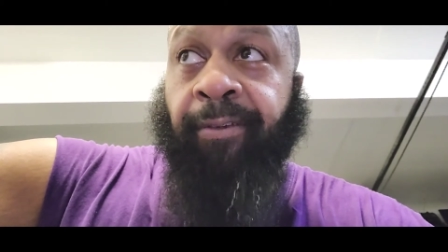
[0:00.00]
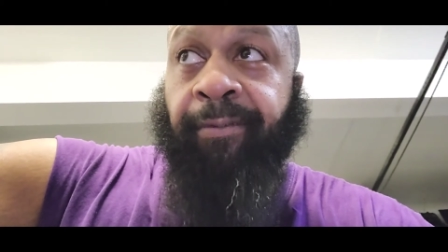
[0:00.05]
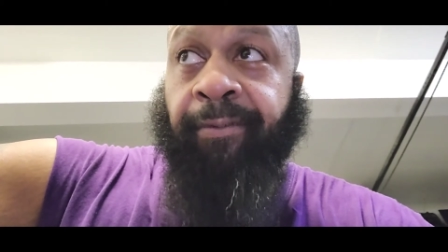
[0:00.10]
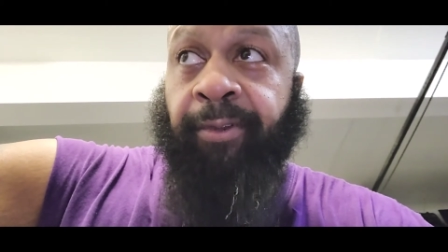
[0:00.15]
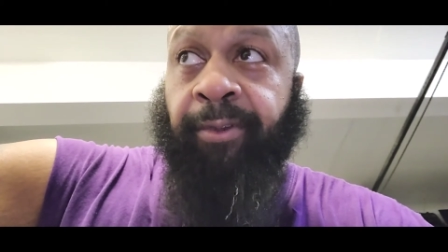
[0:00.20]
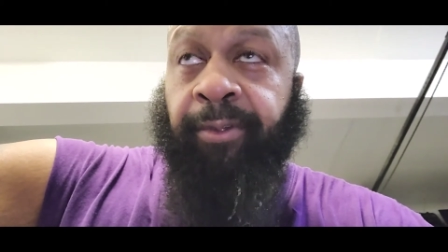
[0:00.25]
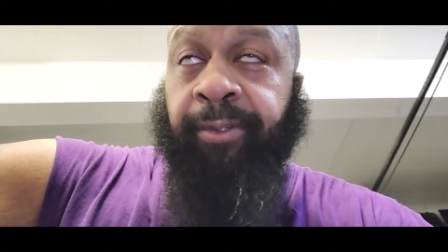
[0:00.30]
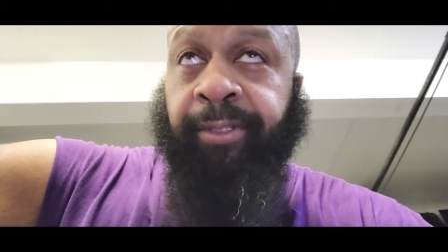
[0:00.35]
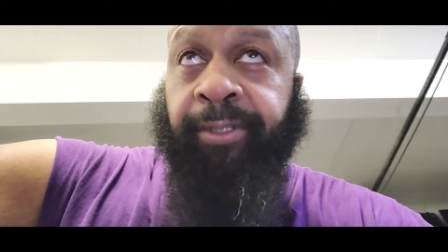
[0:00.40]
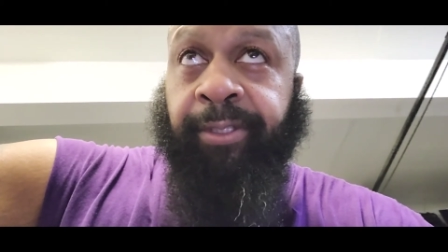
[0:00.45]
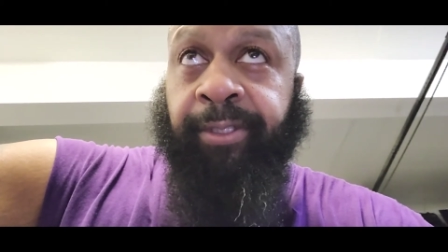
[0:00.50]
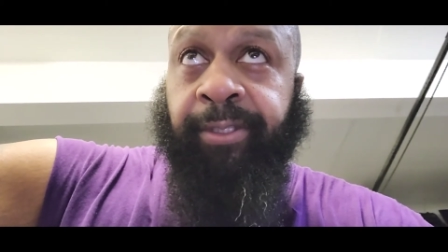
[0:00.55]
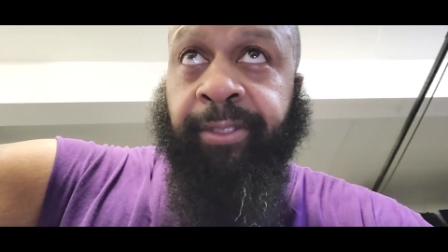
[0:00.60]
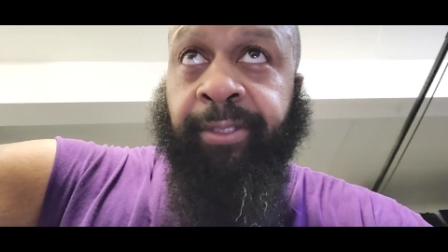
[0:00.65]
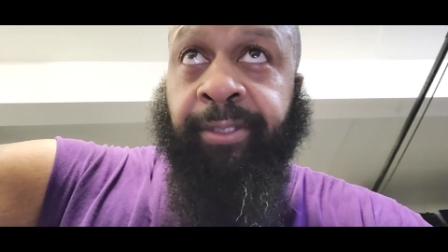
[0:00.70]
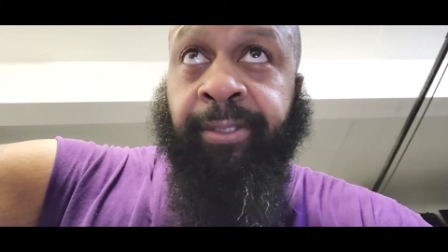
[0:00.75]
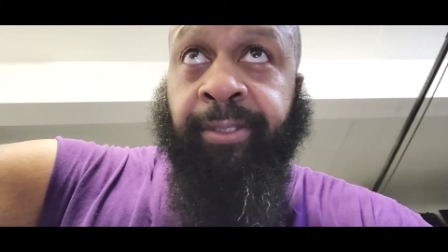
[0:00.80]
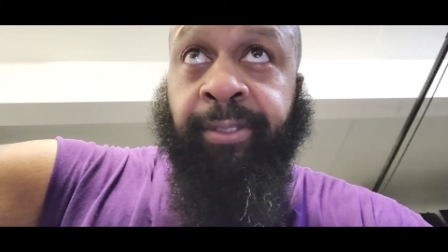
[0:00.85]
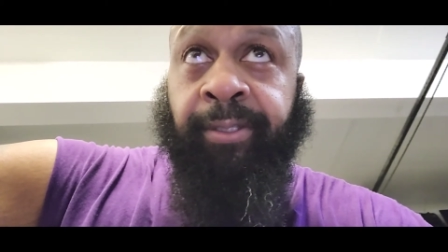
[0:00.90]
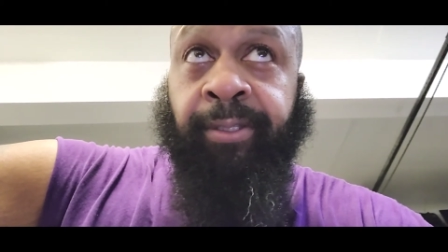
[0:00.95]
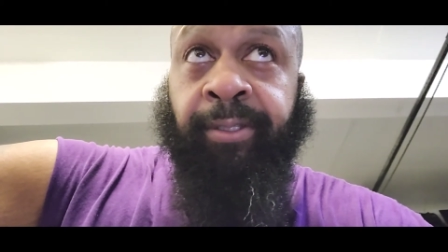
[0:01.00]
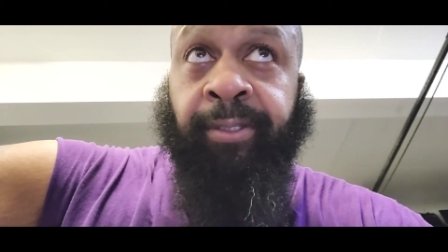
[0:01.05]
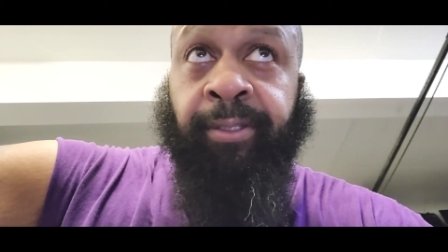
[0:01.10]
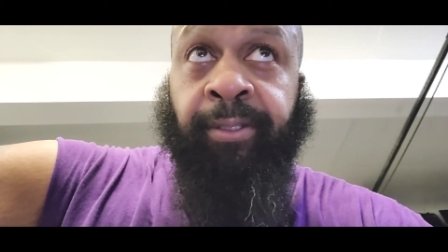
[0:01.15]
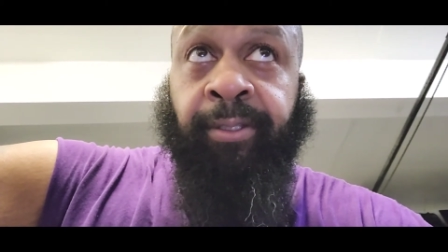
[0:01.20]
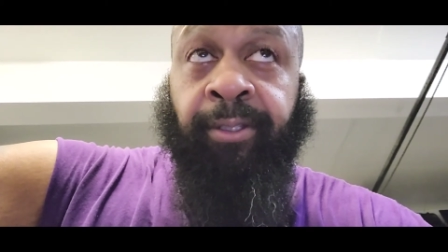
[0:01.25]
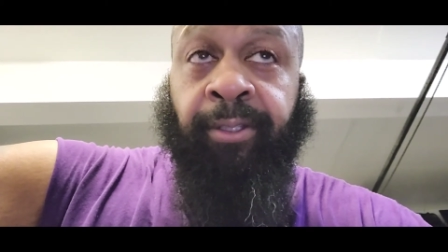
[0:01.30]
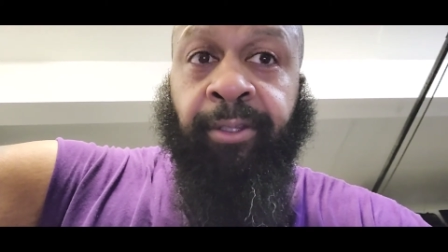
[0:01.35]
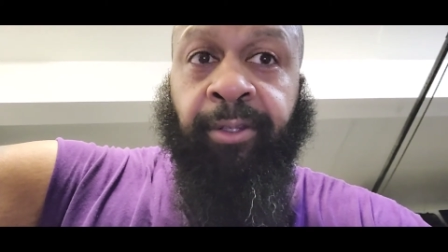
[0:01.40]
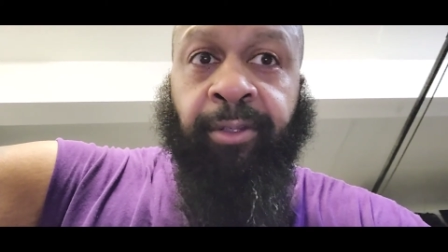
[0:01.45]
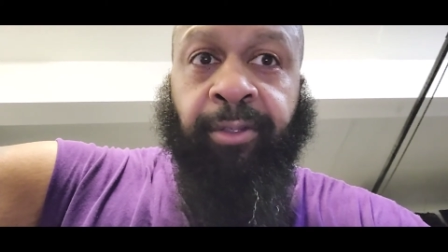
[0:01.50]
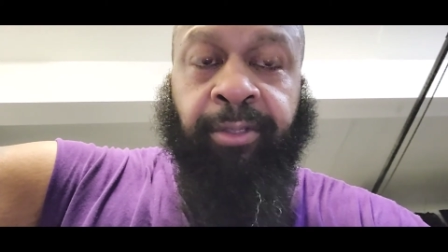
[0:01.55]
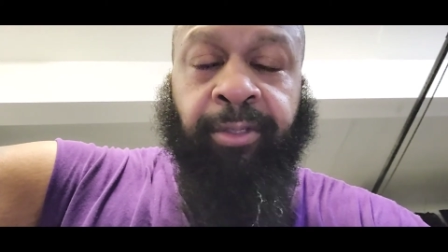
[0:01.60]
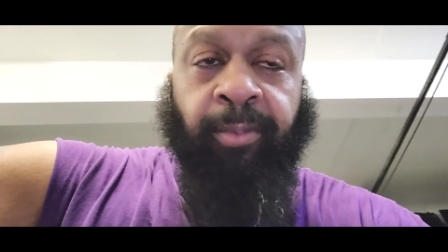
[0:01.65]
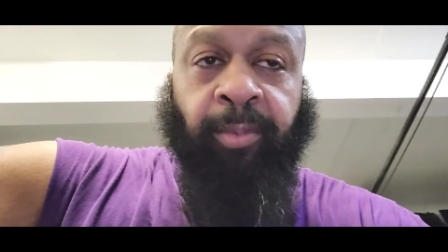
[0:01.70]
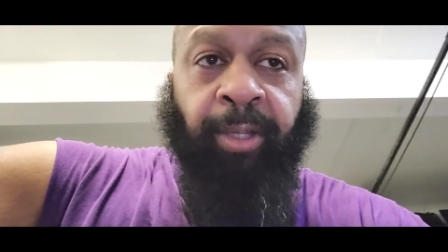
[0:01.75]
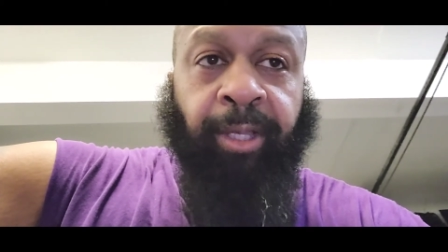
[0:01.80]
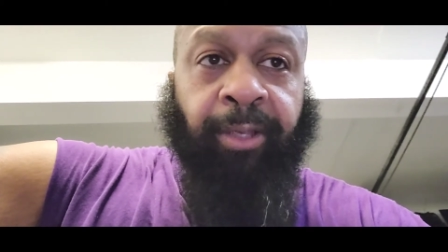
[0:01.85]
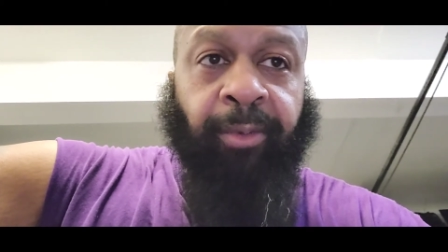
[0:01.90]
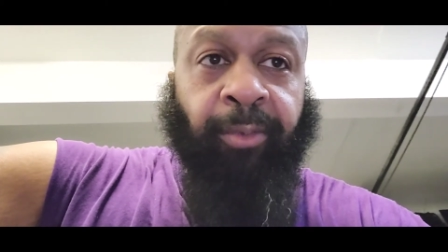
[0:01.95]
versus, you know,
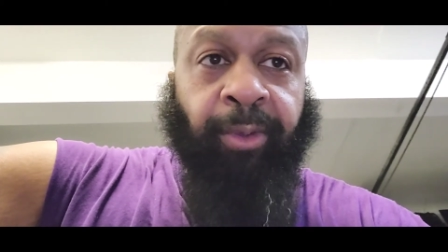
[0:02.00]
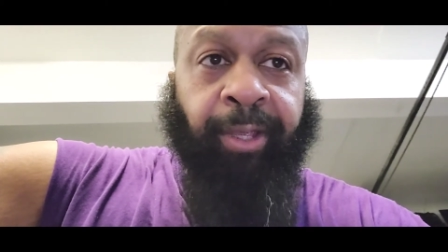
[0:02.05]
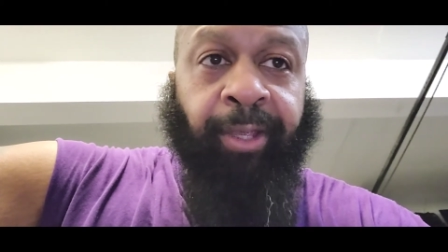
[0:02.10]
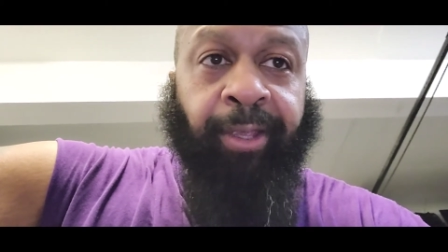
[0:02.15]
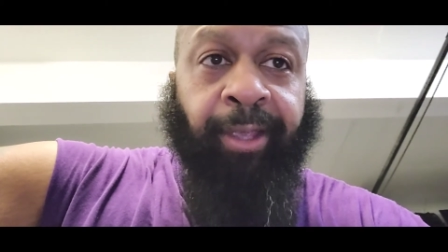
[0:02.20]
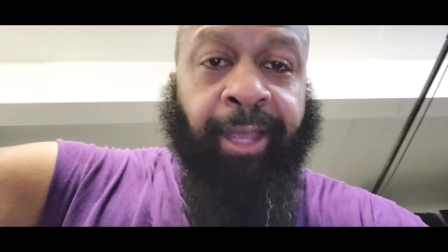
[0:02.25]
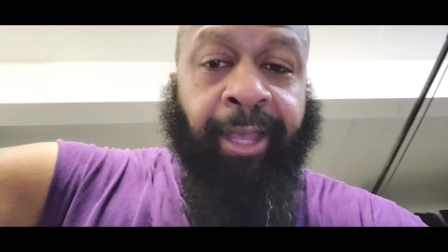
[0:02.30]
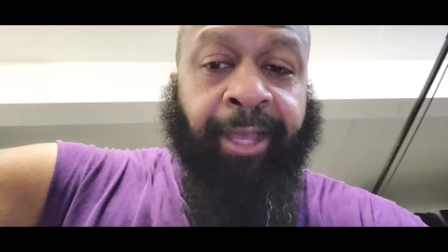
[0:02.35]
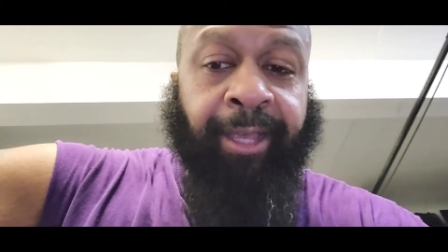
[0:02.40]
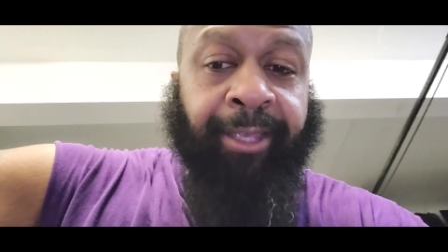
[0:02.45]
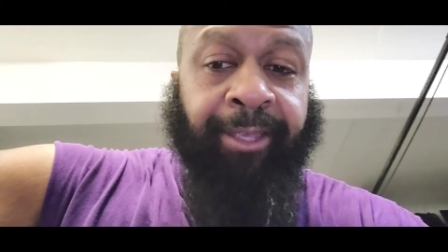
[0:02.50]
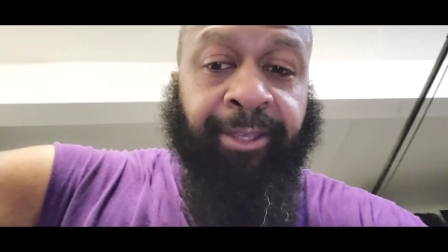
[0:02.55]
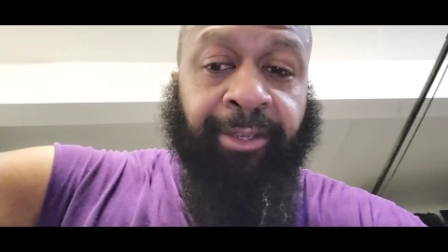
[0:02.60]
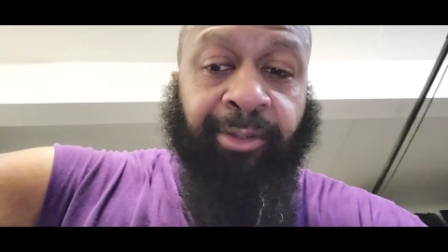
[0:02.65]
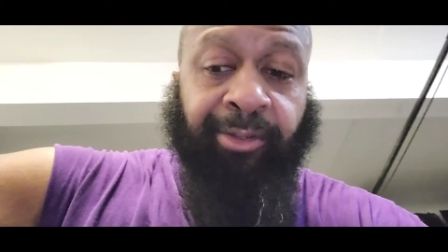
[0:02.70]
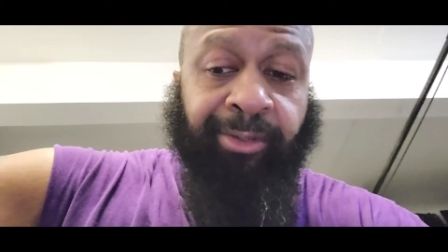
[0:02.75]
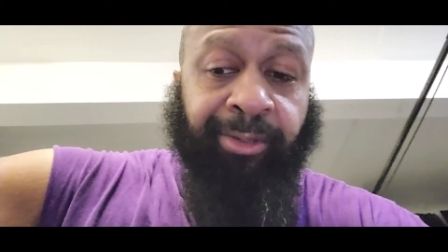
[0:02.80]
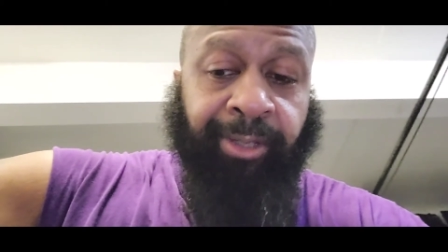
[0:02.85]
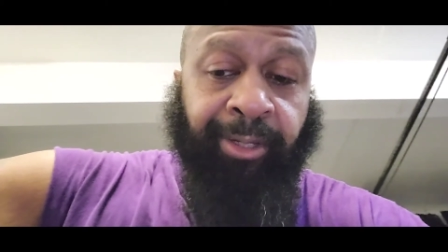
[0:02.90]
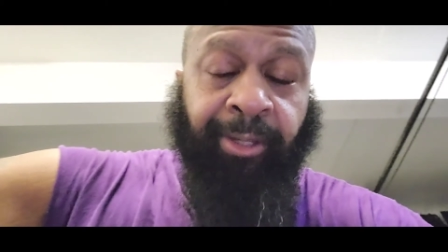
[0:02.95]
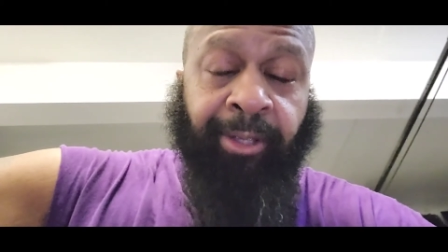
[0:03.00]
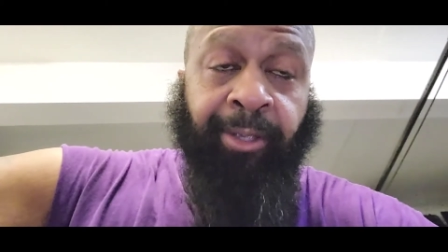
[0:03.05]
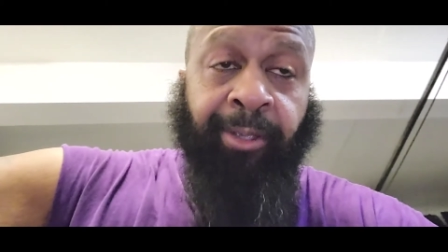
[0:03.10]
somebody wearing high heels,